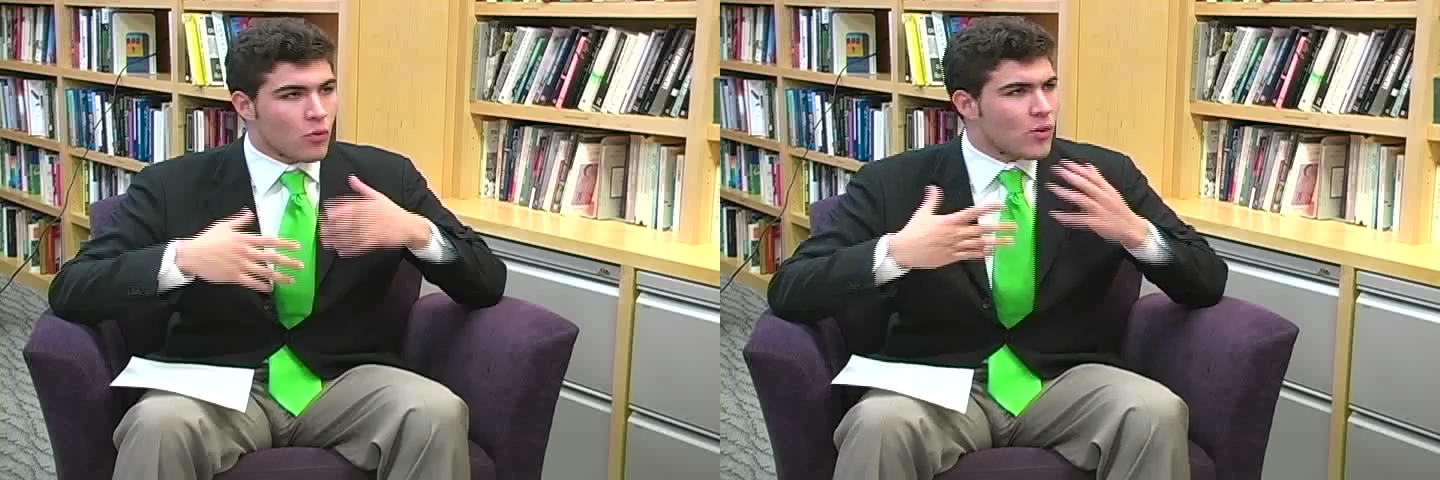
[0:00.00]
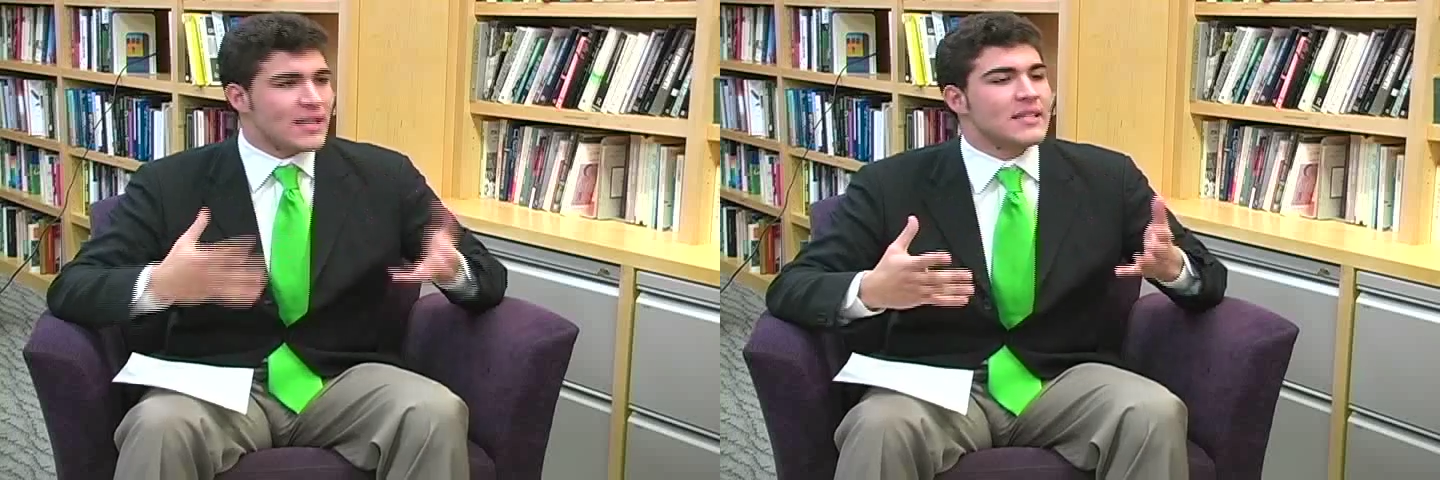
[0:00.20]

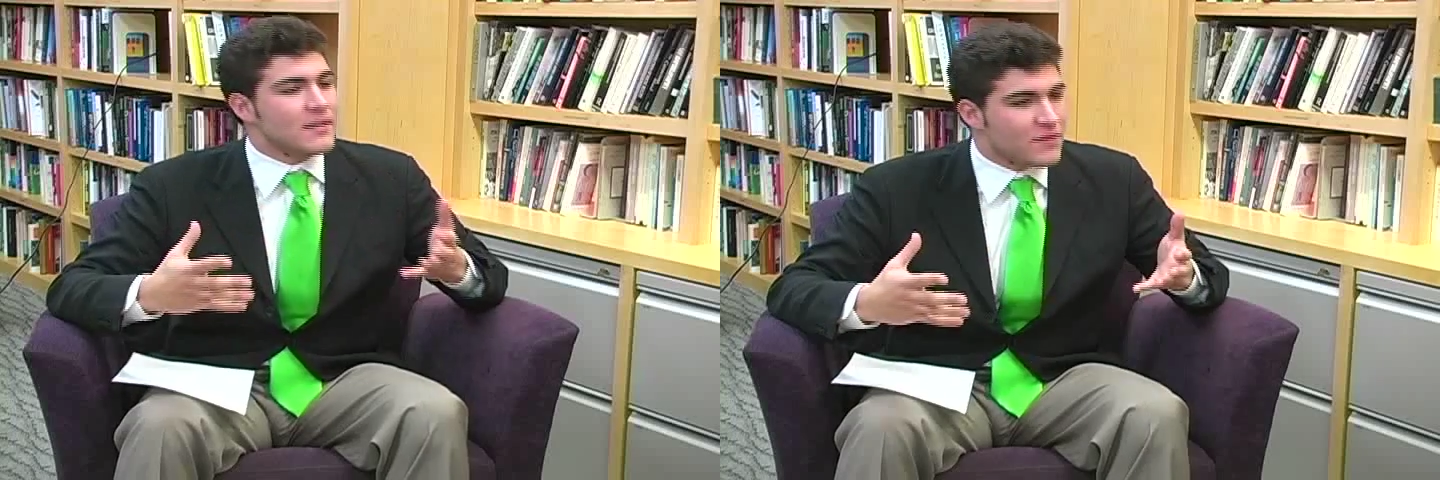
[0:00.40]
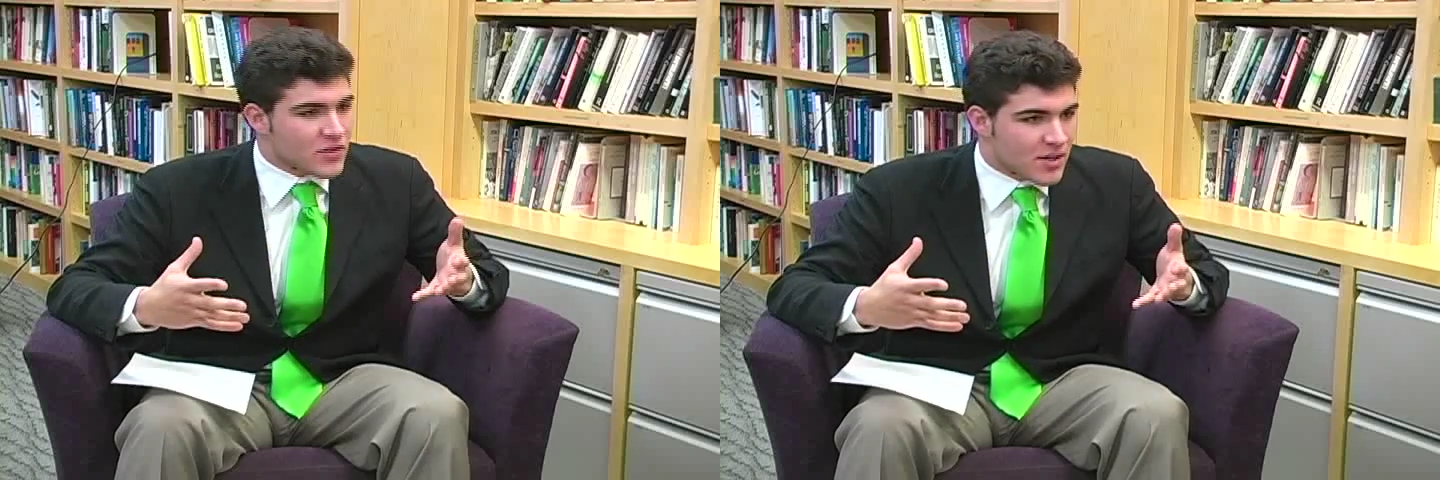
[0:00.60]

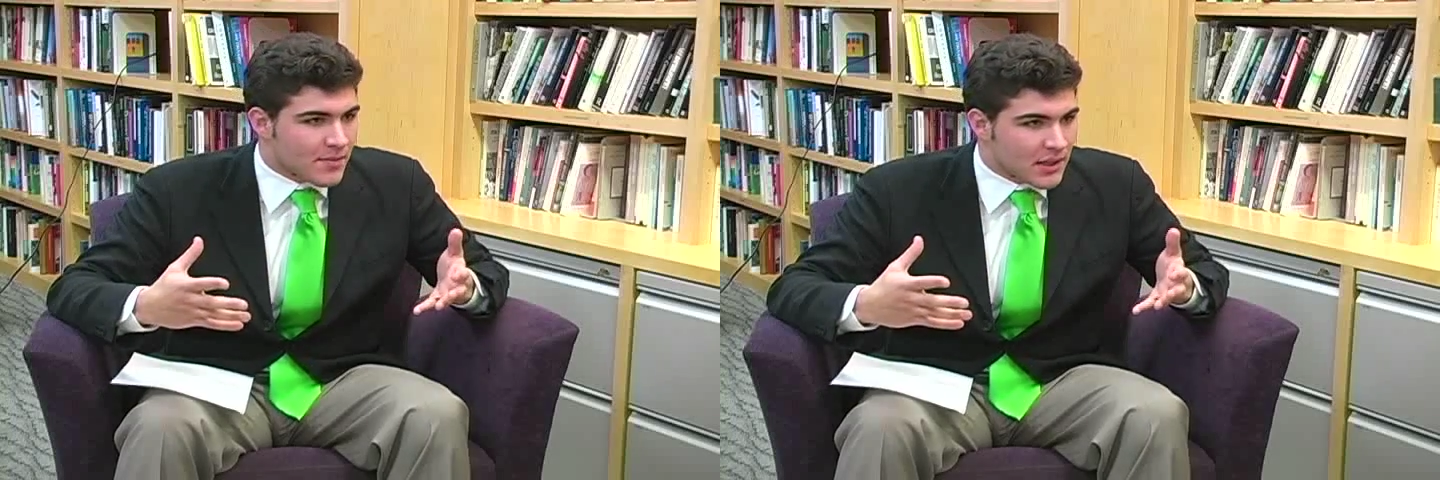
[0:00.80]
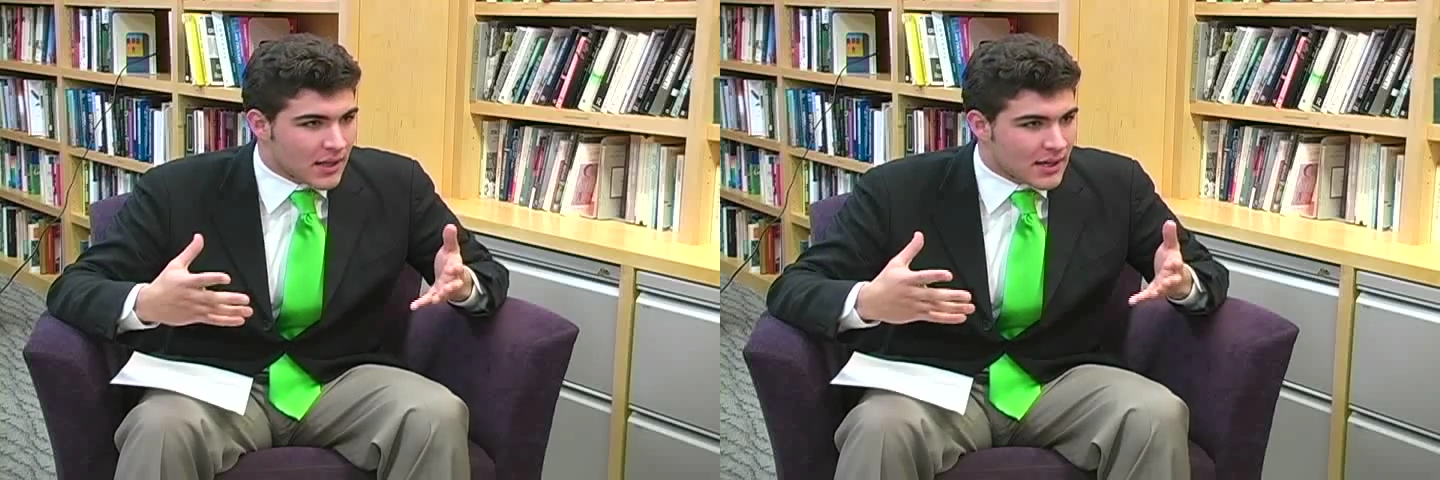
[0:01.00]
reason for
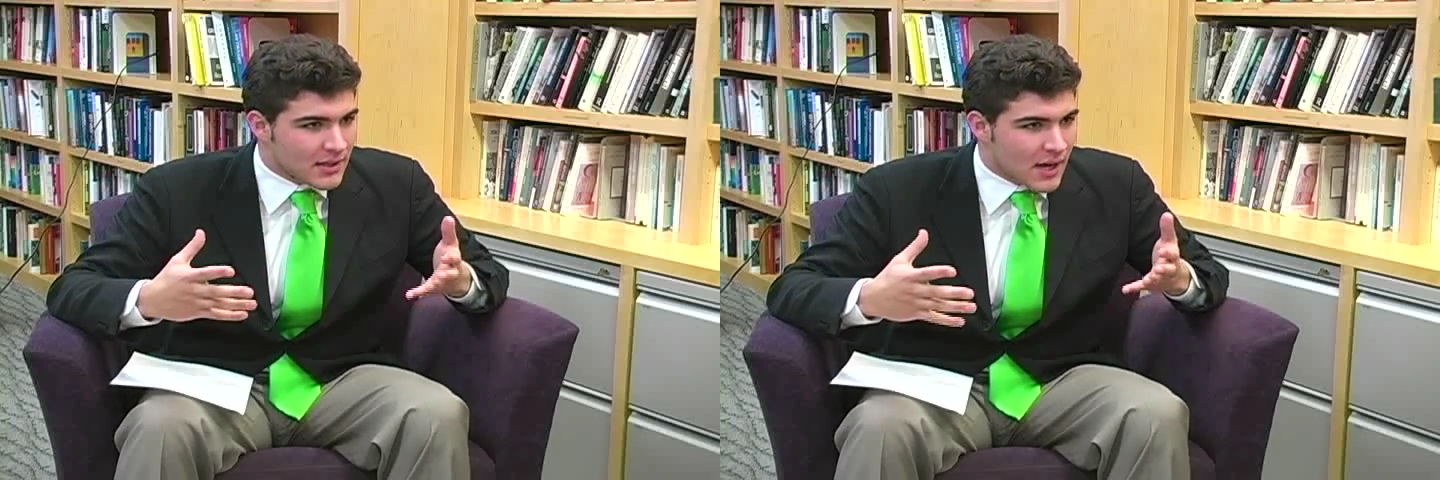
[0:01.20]
something like